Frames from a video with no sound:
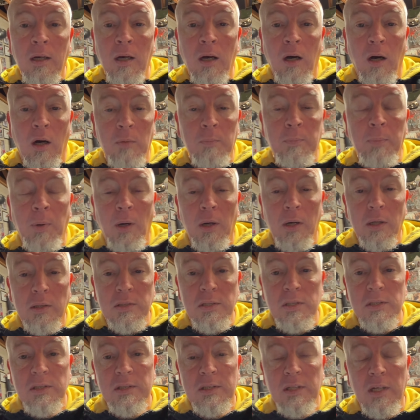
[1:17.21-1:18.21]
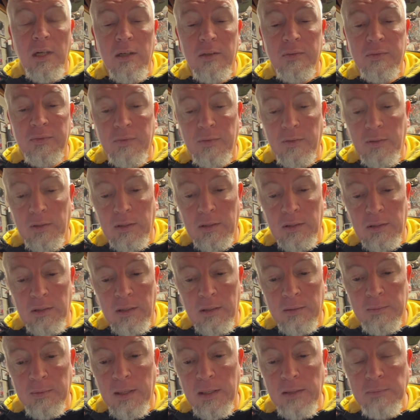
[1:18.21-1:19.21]
on parts and stuff,
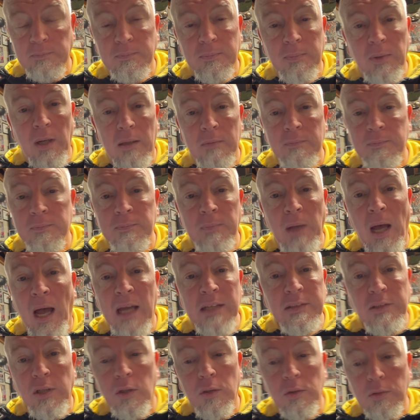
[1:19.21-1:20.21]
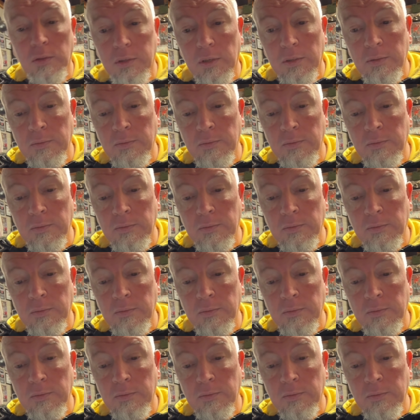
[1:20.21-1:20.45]
I mean, I don't.